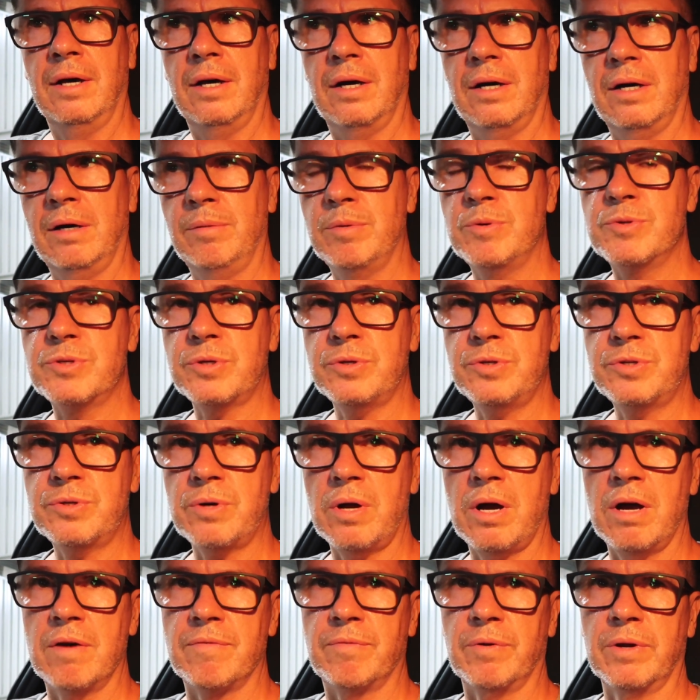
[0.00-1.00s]
It was a good
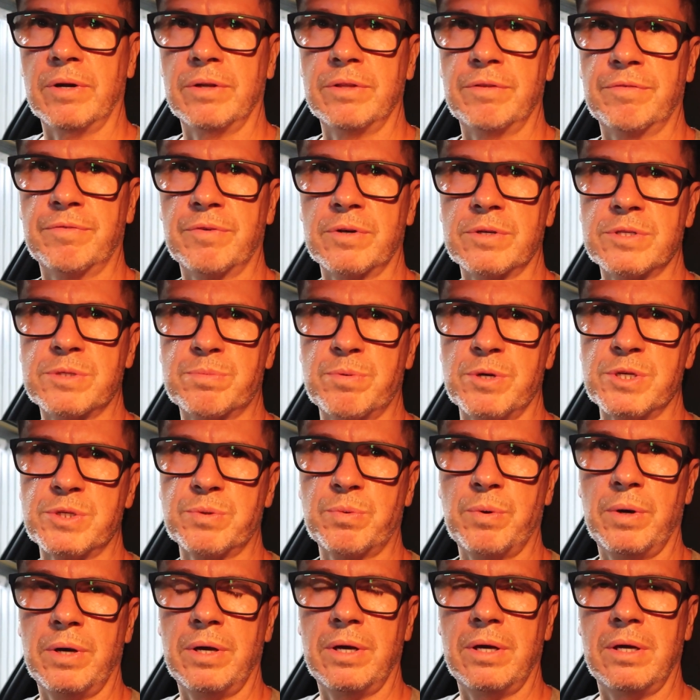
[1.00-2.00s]
drive. Went on the
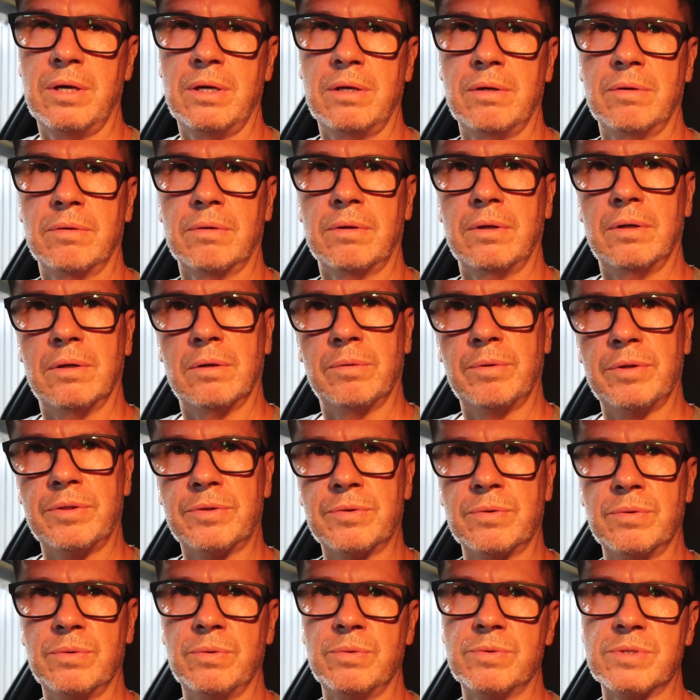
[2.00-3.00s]
expressway, you know,
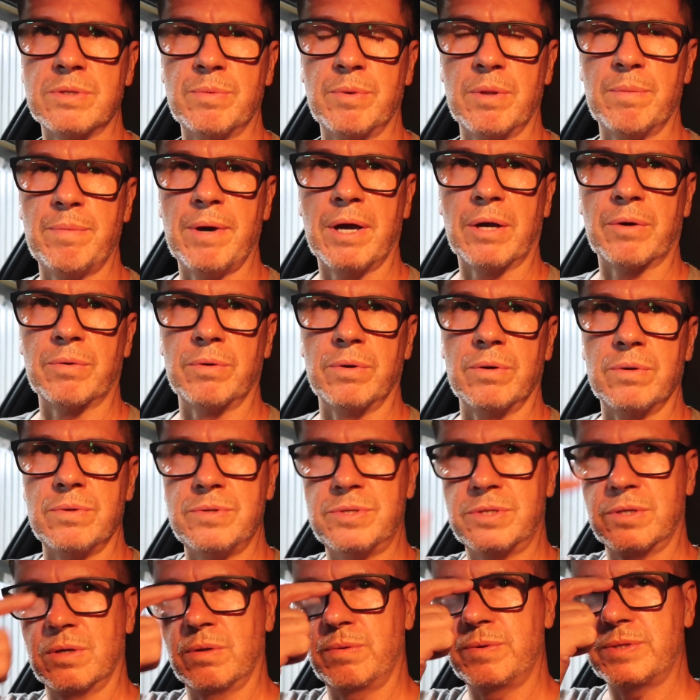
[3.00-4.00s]
went through some of the back
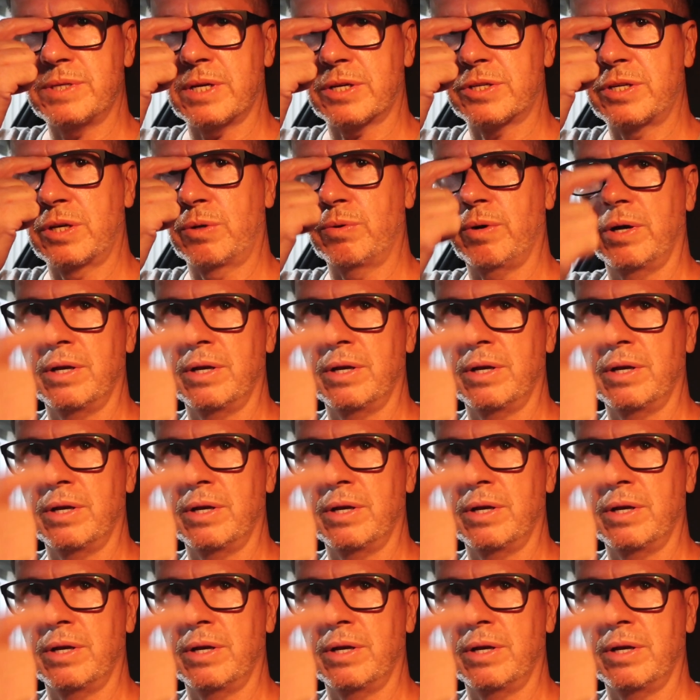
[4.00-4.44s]
roads, so it was actually